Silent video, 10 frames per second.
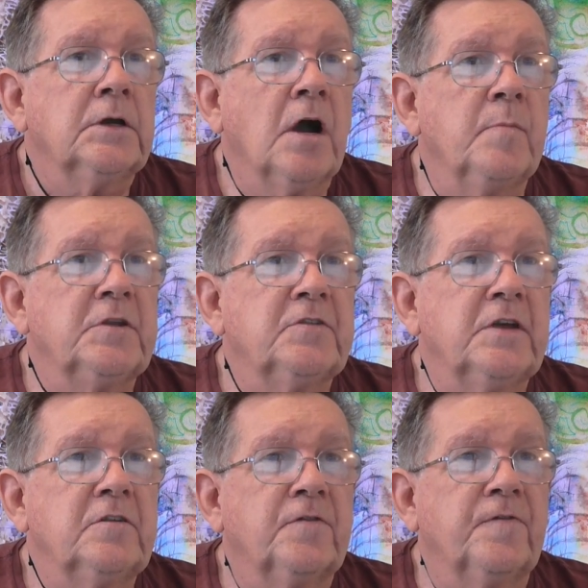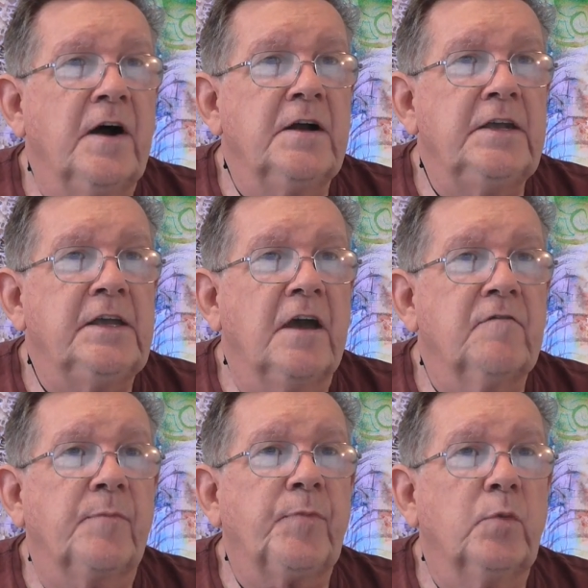Common sense finally
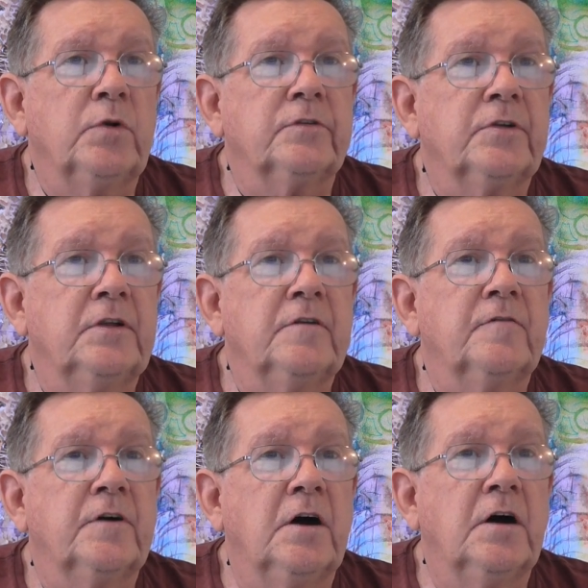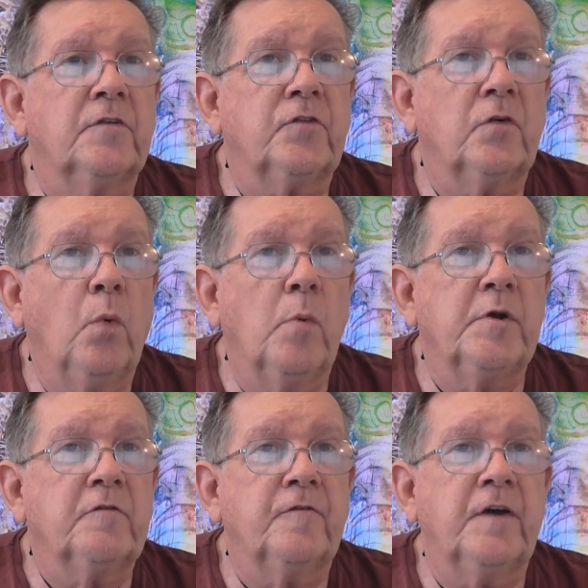gave up the will to live after a
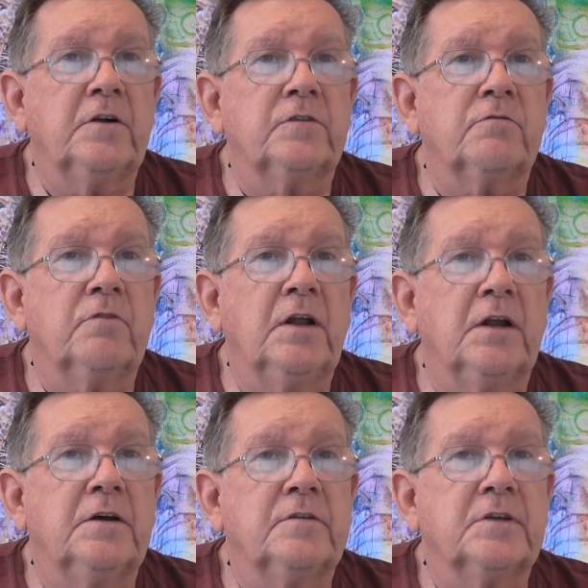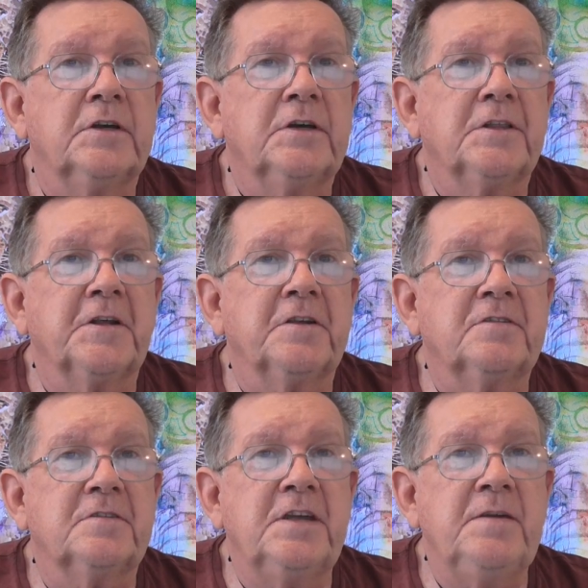woman failed to realize that a
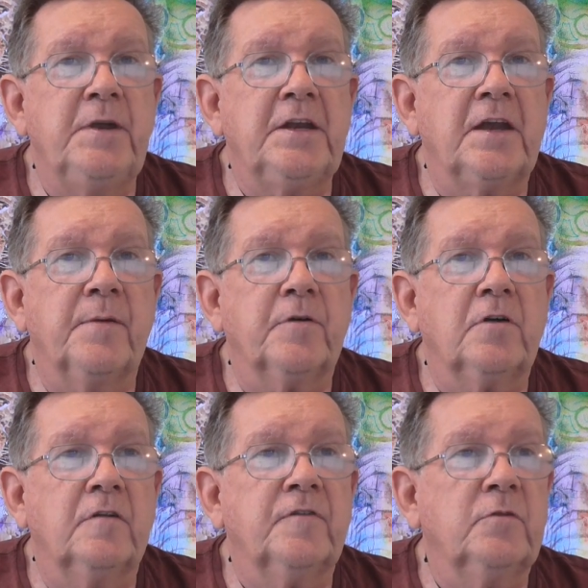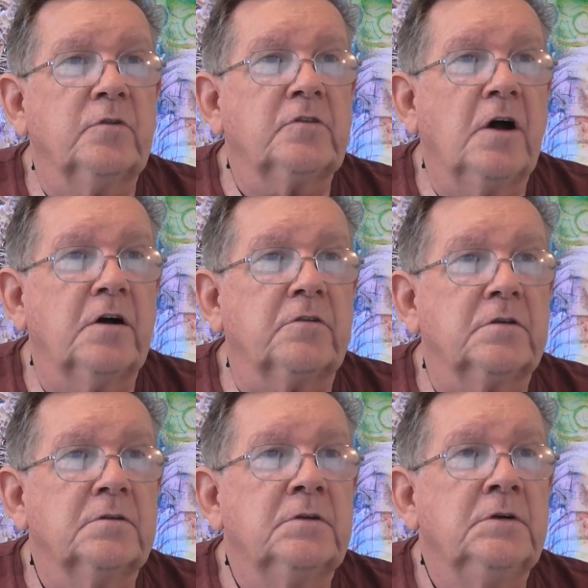steaming cup of coffee was hot.